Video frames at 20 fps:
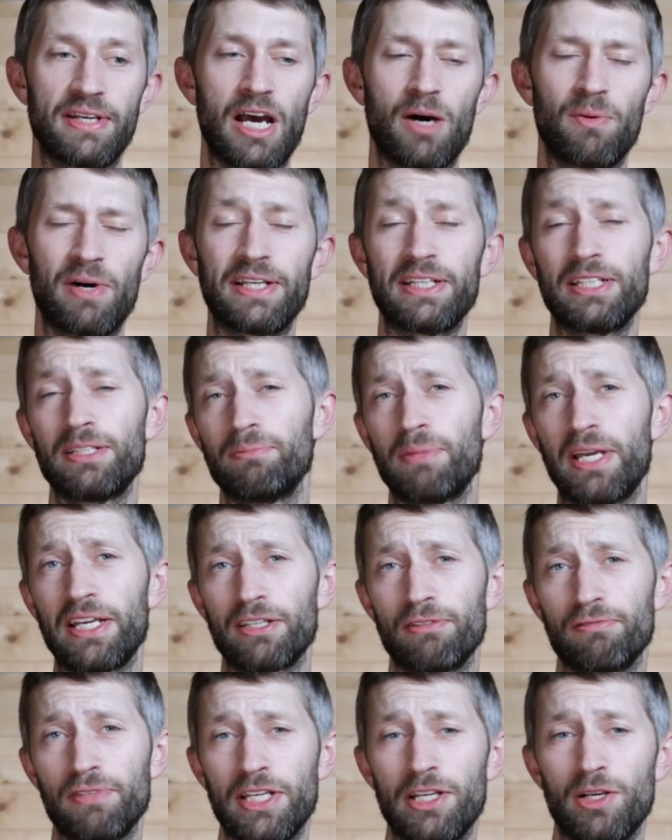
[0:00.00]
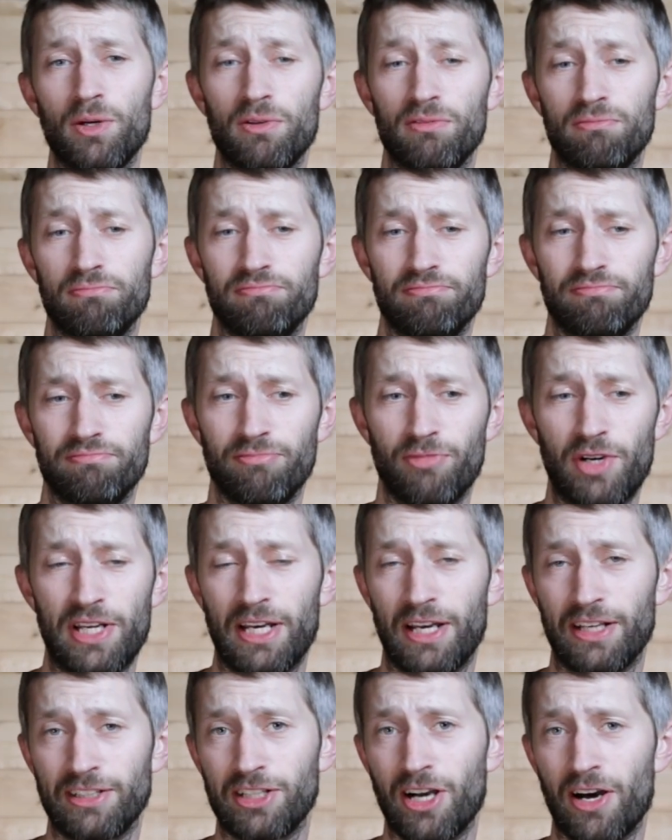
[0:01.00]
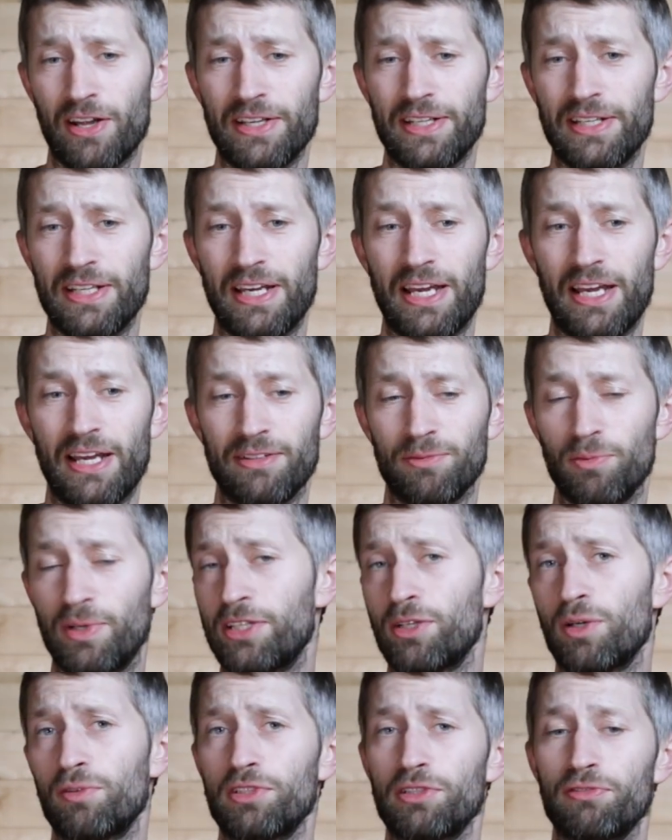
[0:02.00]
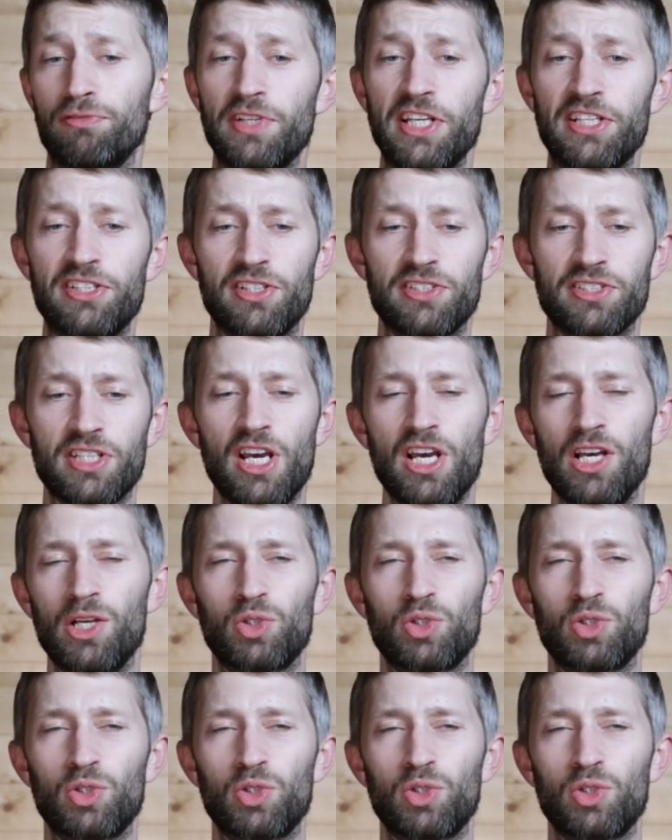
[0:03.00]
Now I didn't make the video when I got it and went over the features,